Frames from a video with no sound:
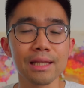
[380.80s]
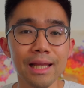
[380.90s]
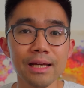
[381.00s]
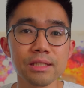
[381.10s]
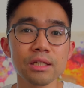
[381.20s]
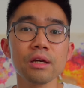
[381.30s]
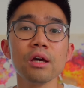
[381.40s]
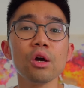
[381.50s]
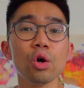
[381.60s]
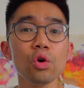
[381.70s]
lighter
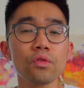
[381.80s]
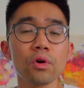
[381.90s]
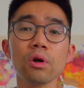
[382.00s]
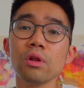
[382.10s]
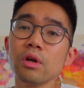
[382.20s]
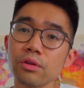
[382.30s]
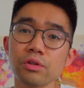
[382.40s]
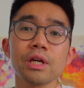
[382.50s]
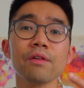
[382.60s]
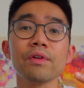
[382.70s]
overall,
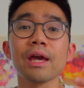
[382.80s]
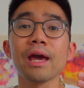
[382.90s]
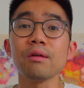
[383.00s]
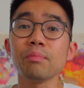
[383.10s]
thus having a